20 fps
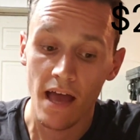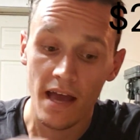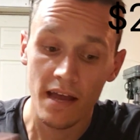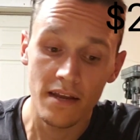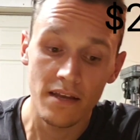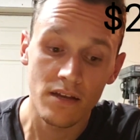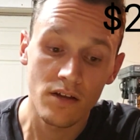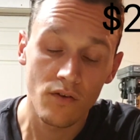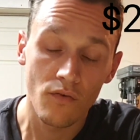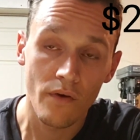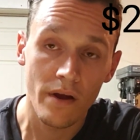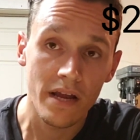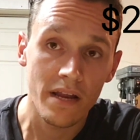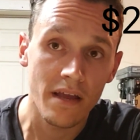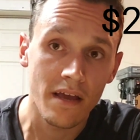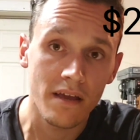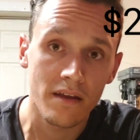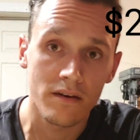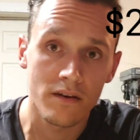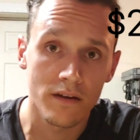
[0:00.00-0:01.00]
any
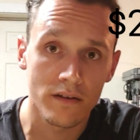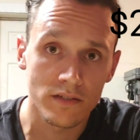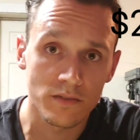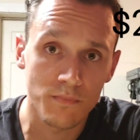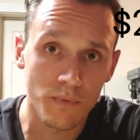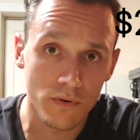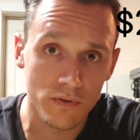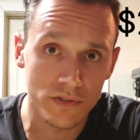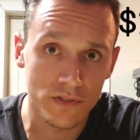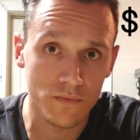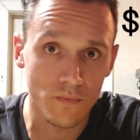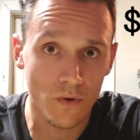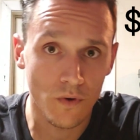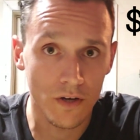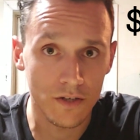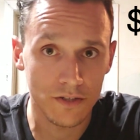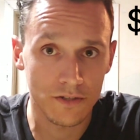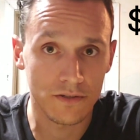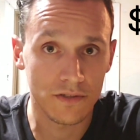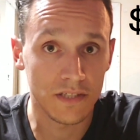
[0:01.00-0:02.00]
grade 8 nuts, bolts, and
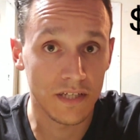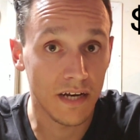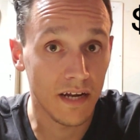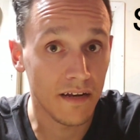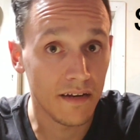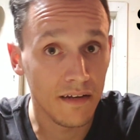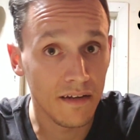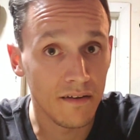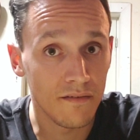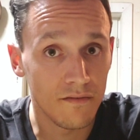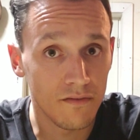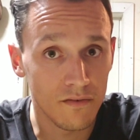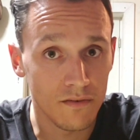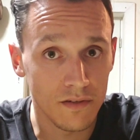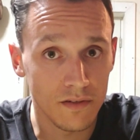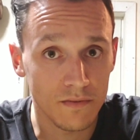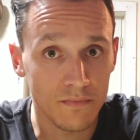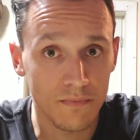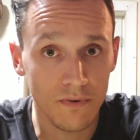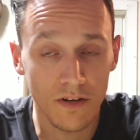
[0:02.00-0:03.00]
washers that I needed for
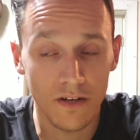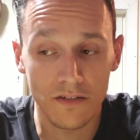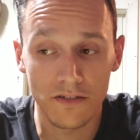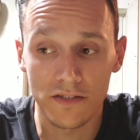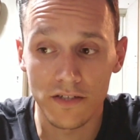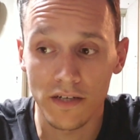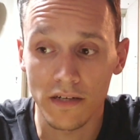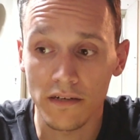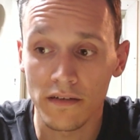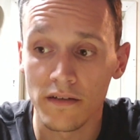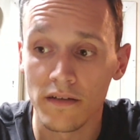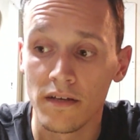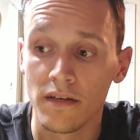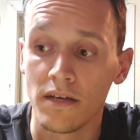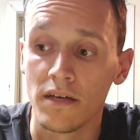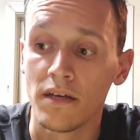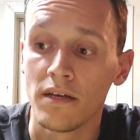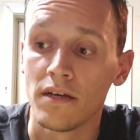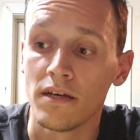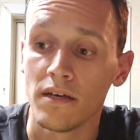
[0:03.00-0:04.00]
this project.
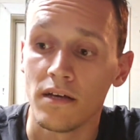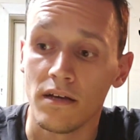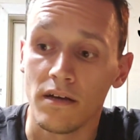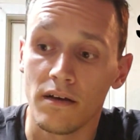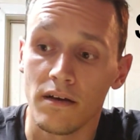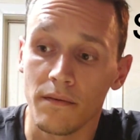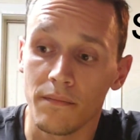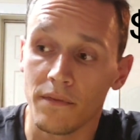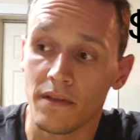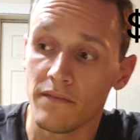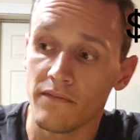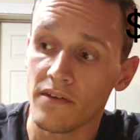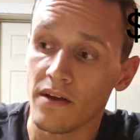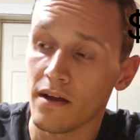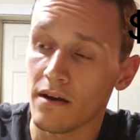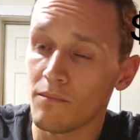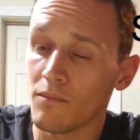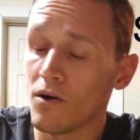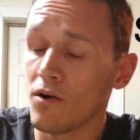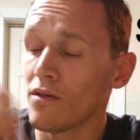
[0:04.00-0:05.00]
They've
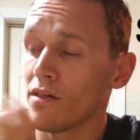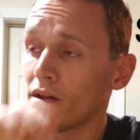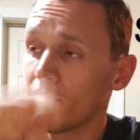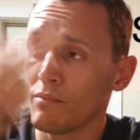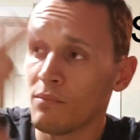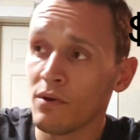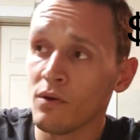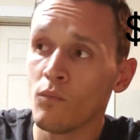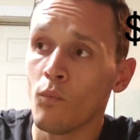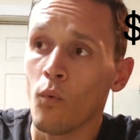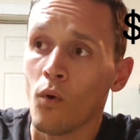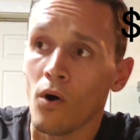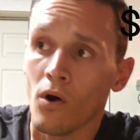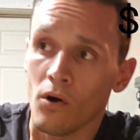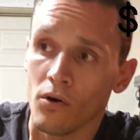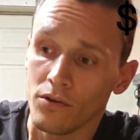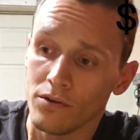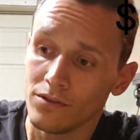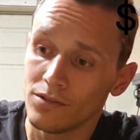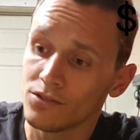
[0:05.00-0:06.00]
got them all on a big
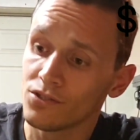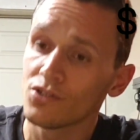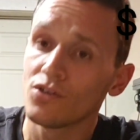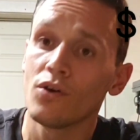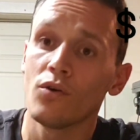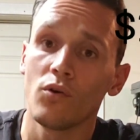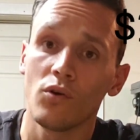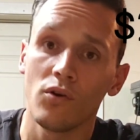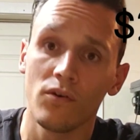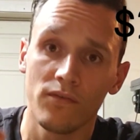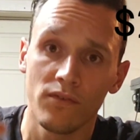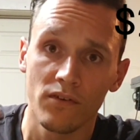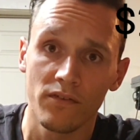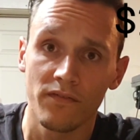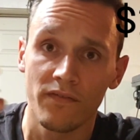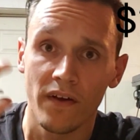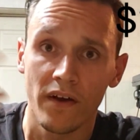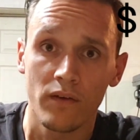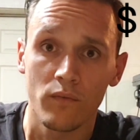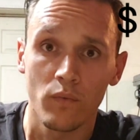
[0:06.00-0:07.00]
wall. You just go over,
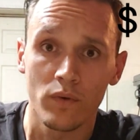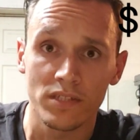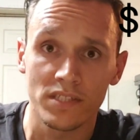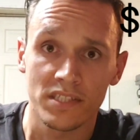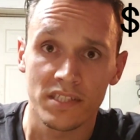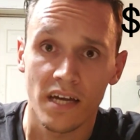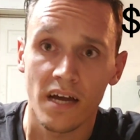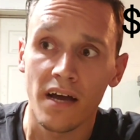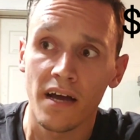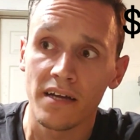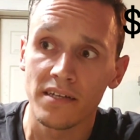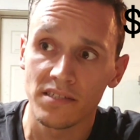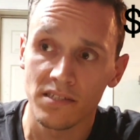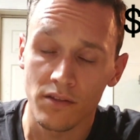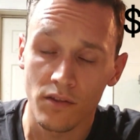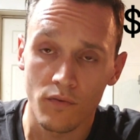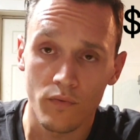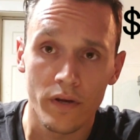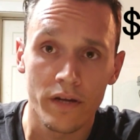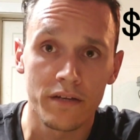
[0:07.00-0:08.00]
find what size
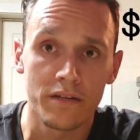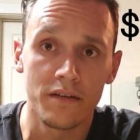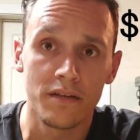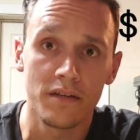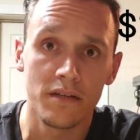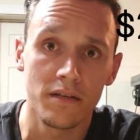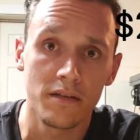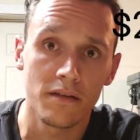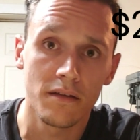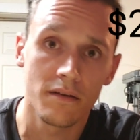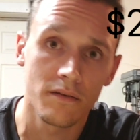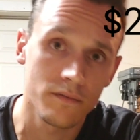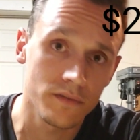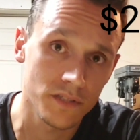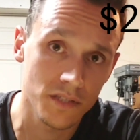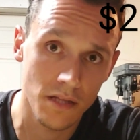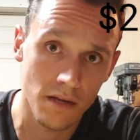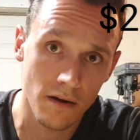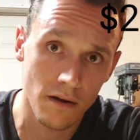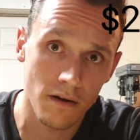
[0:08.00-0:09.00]
and thread you need, and it
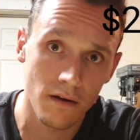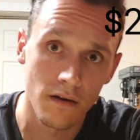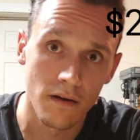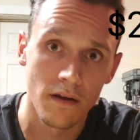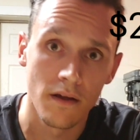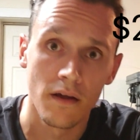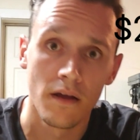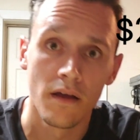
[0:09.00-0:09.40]
was there.